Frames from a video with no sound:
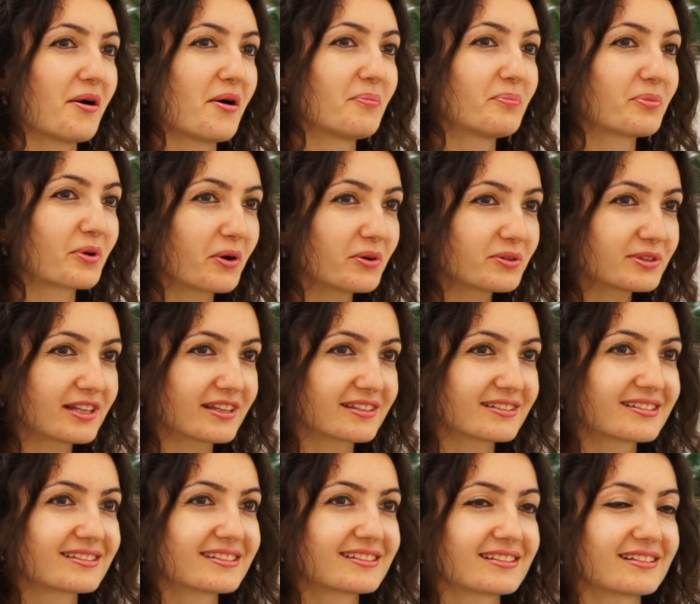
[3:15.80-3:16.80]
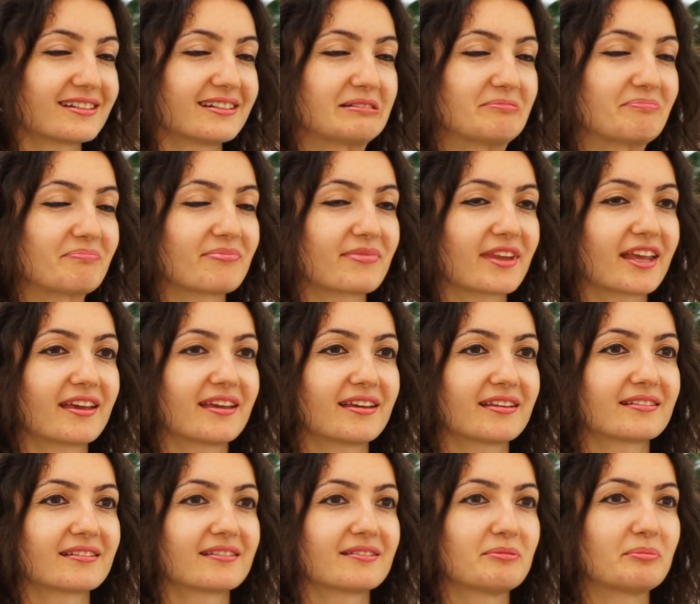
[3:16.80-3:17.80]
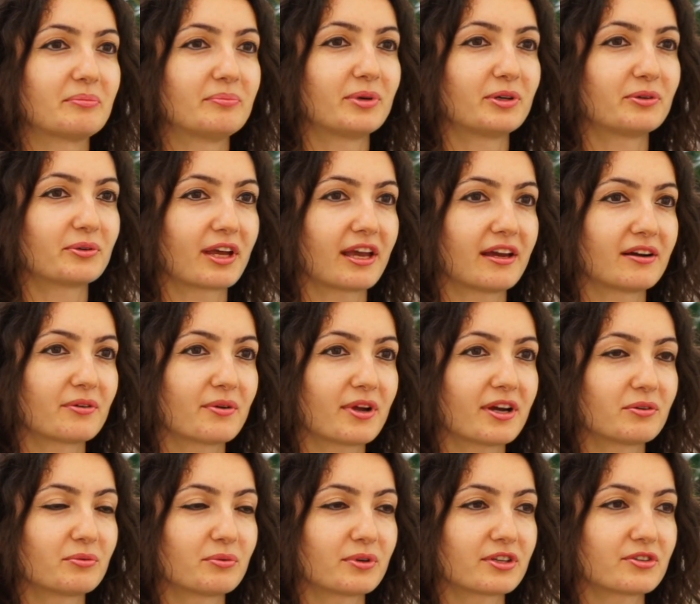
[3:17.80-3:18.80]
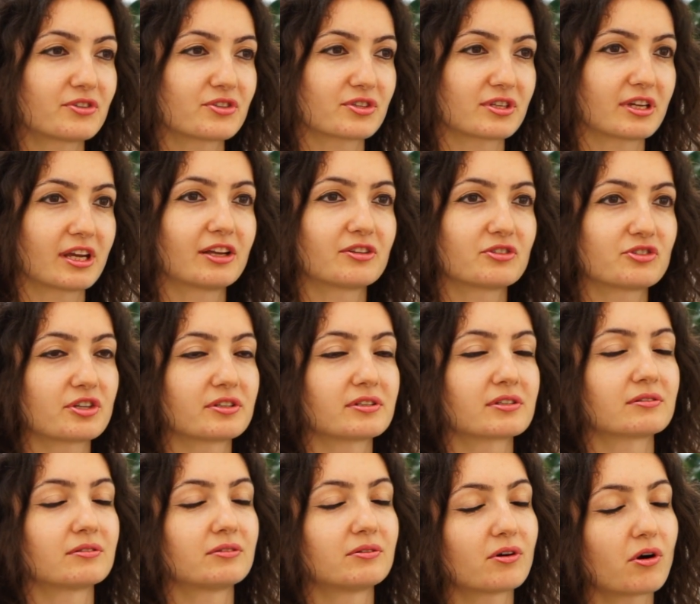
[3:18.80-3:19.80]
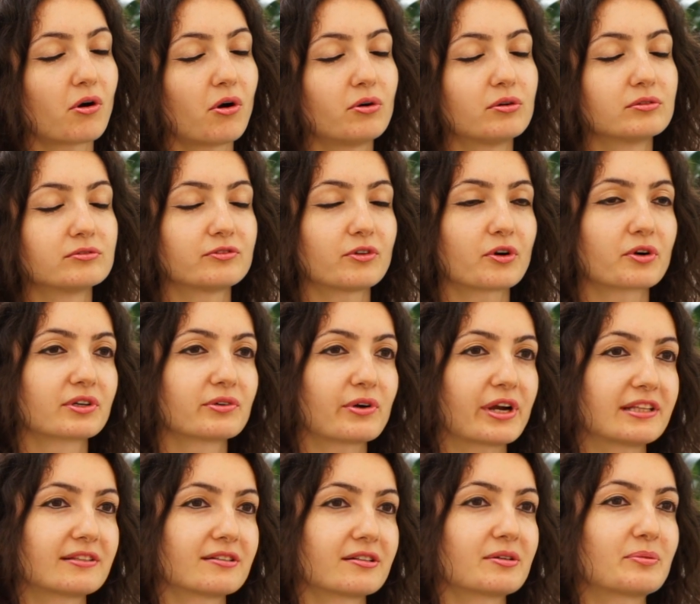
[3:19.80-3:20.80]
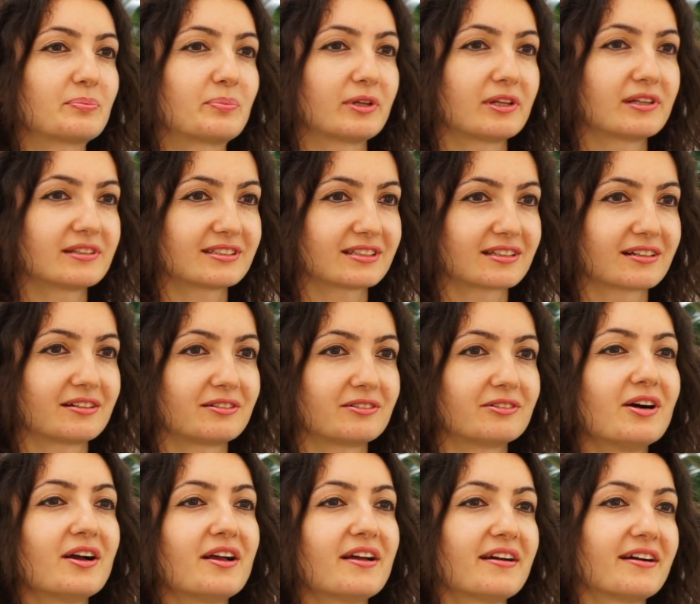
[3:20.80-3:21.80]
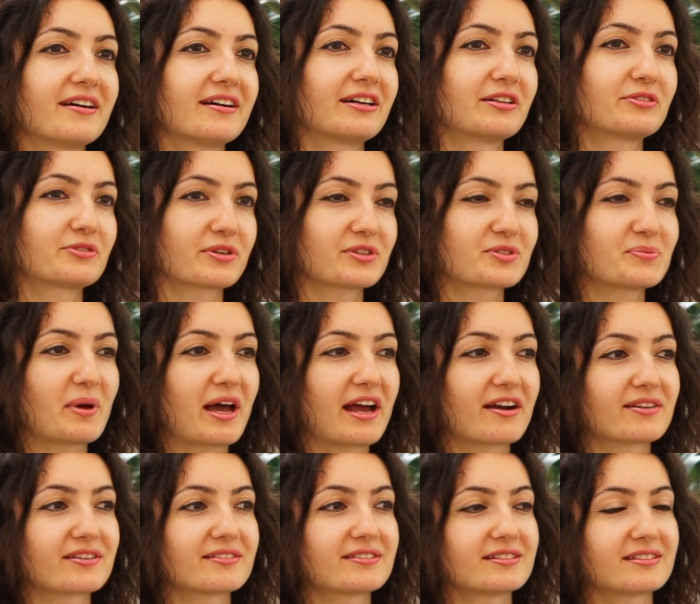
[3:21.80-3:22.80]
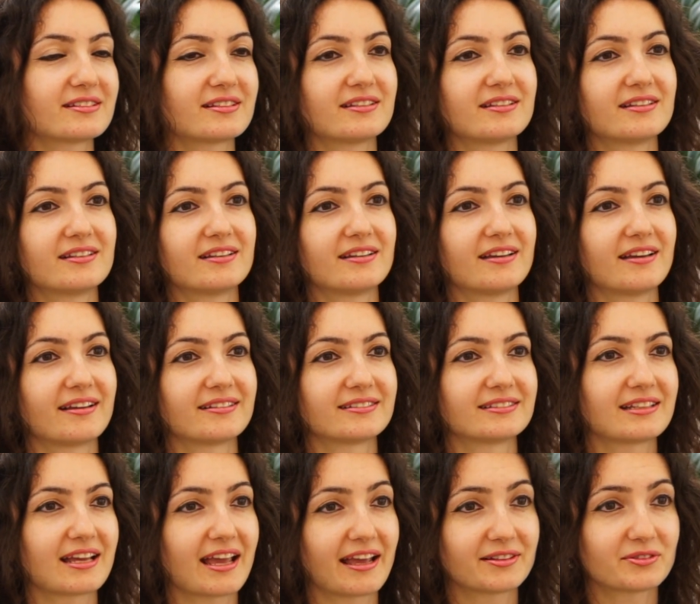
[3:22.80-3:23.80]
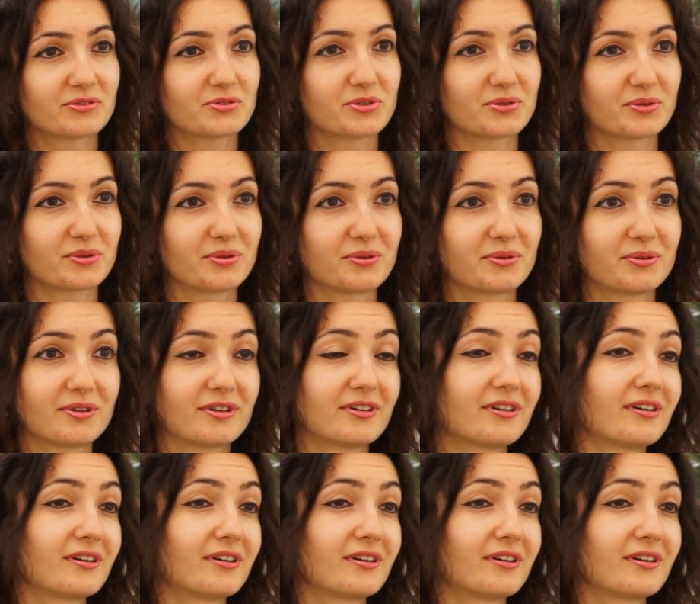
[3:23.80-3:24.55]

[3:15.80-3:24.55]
protests in Bulgaria, which in general called for greater political transparency and into